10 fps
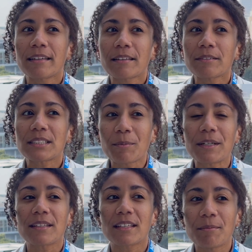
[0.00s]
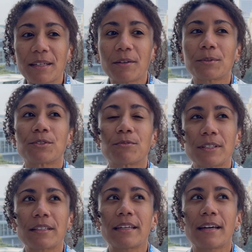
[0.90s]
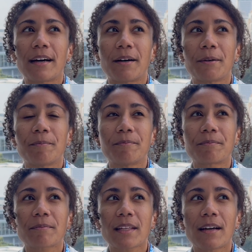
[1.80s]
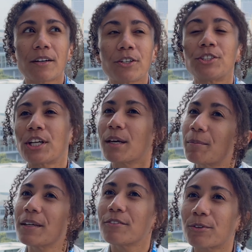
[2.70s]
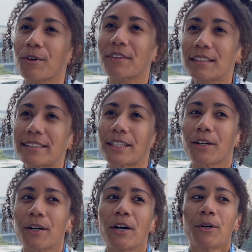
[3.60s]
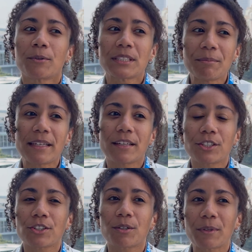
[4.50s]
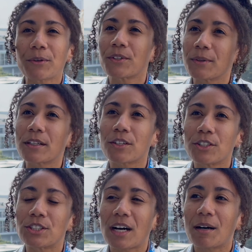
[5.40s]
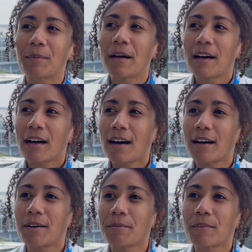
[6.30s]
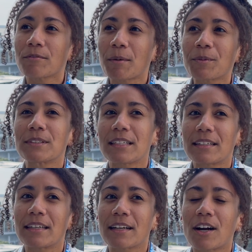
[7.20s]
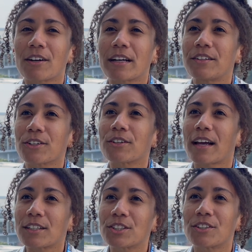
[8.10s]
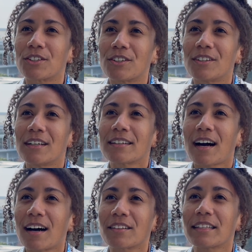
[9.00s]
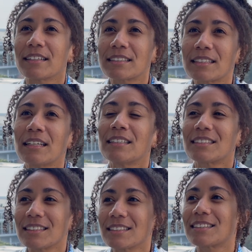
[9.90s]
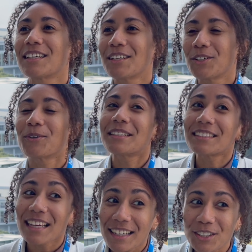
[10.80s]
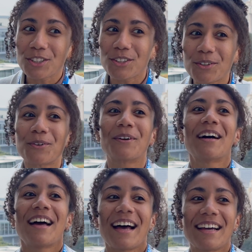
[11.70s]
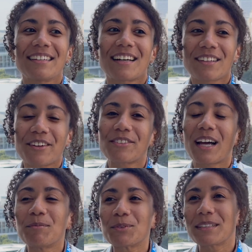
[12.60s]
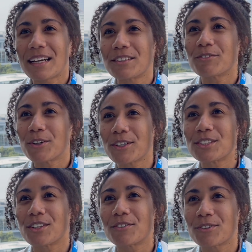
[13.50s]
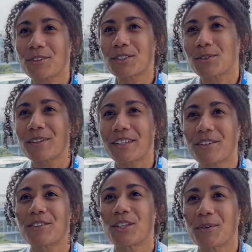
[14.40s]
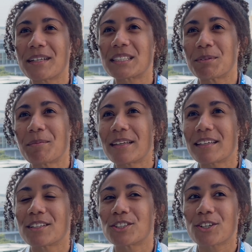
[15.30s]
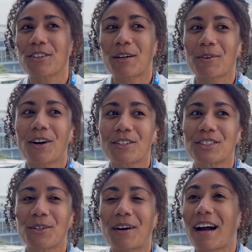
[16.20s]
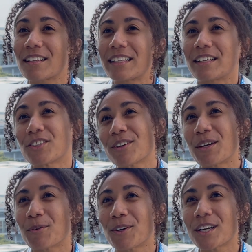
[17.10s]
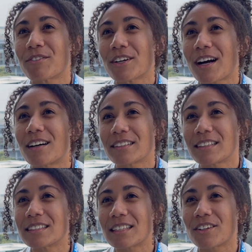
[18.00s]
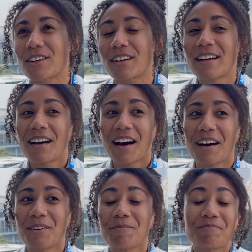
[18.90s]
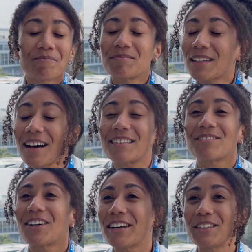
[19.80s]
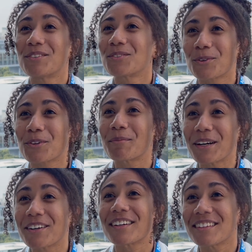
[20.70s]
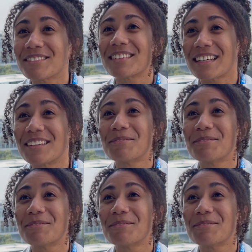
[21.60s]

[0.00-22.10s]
someone in the committee was really a good champion for this year was making sure that we were doing a good job representing our international colleagues, since it is AGU, and a lot of times we tend to focus on folks who are here in the US, but making sure that we're also highlighting the great work of our colleagues that are not in North America. Yeah.